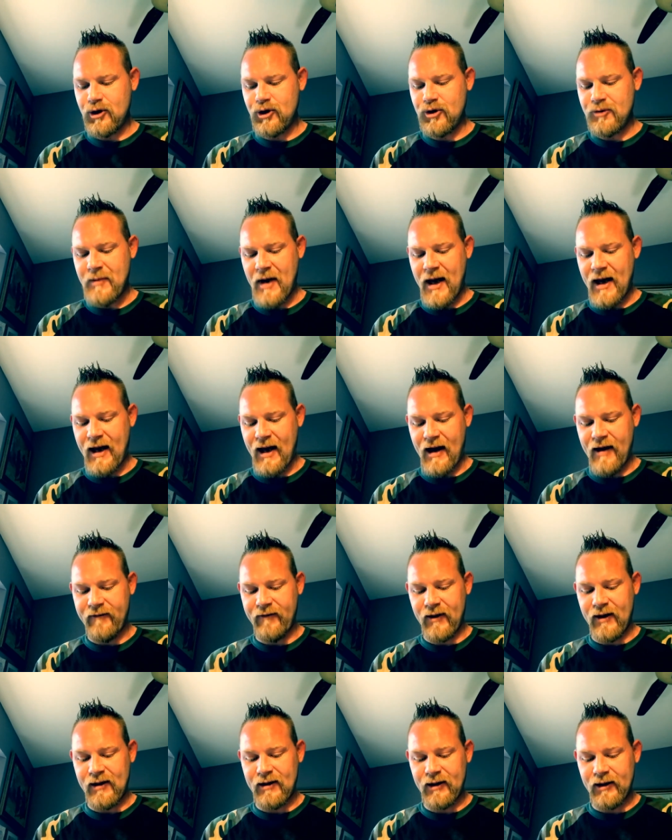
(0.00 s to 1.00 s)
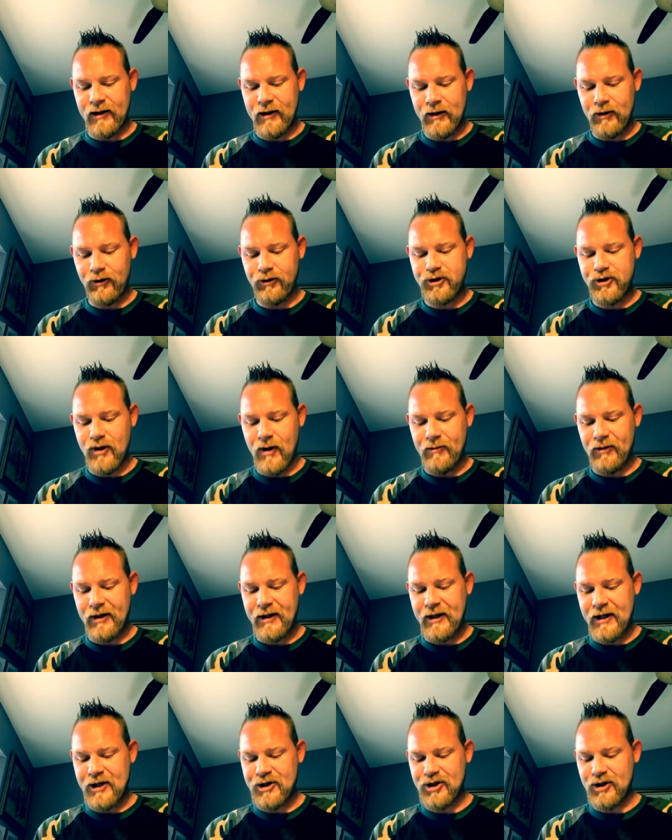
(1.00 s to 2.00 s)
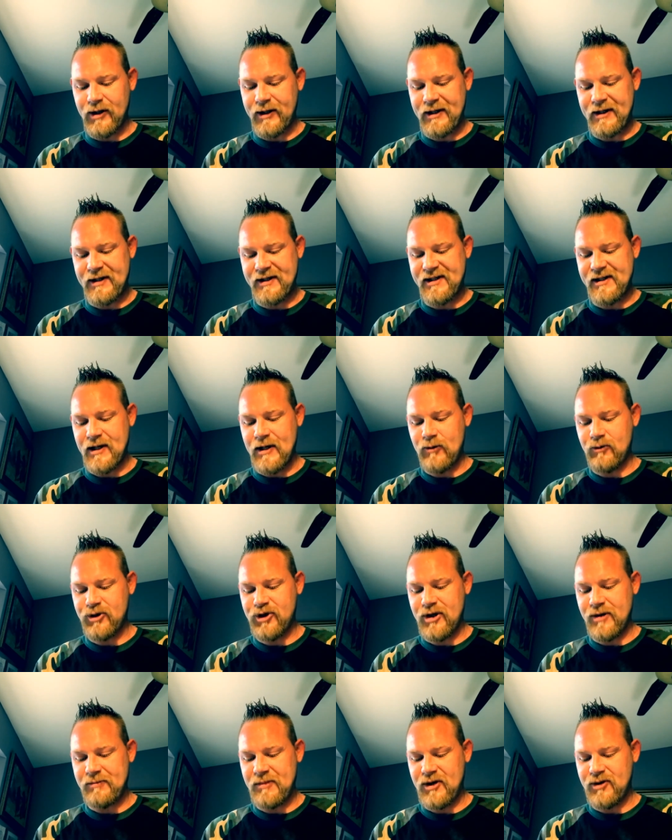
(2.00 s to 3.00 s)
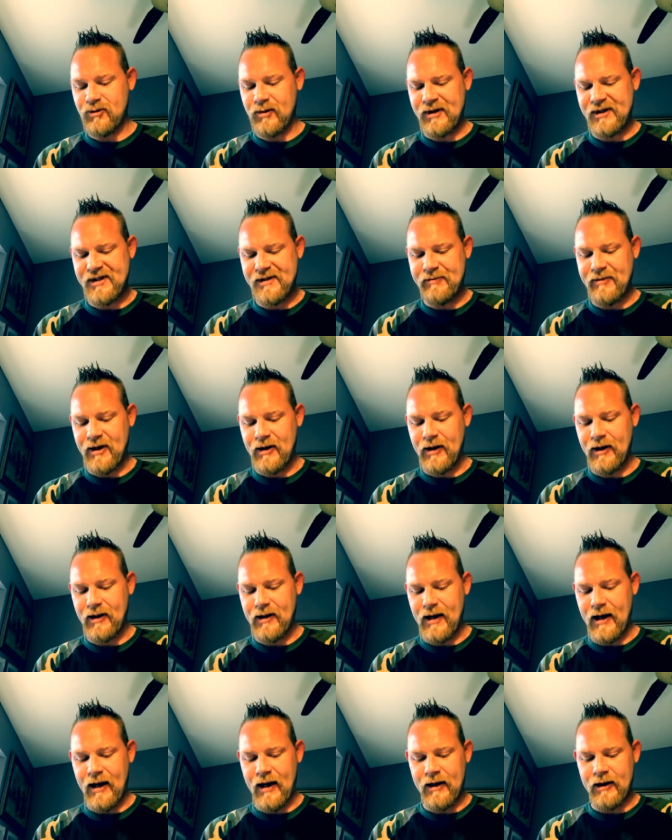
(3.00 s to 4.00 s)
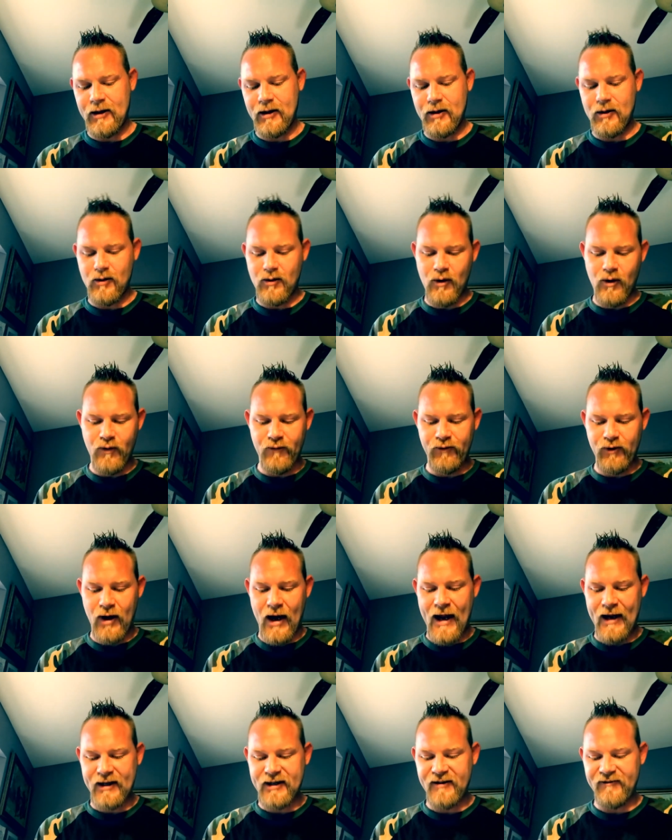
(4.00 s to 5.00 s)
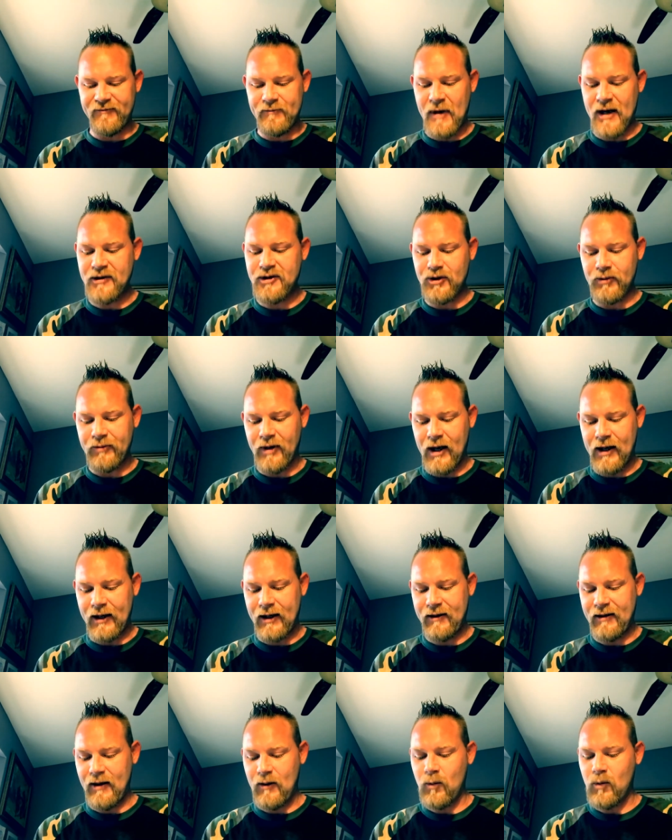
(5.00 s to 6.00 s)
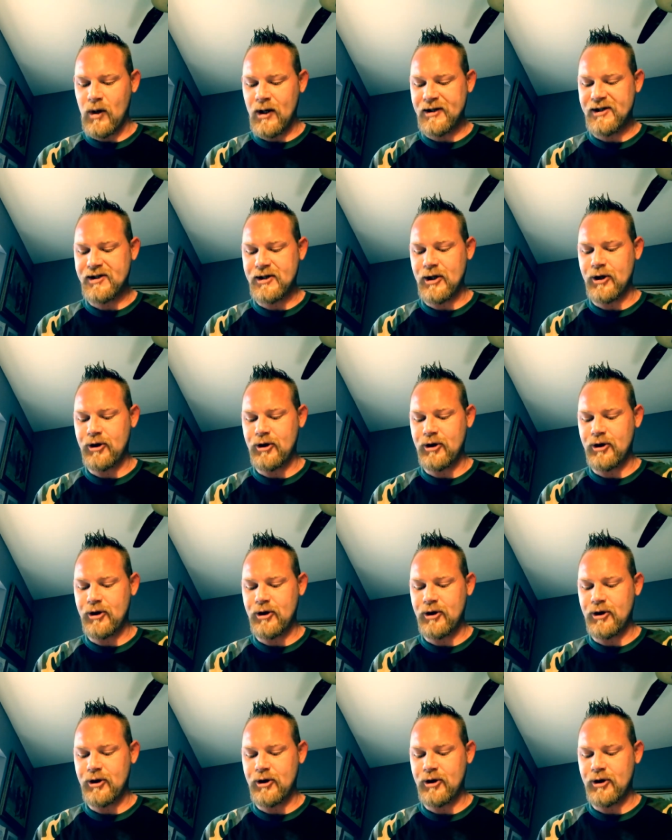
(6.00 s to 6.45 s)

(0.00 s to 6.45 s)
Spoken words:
You may have a little trouble initially distinguishing between spirit and overactive mental body that wants to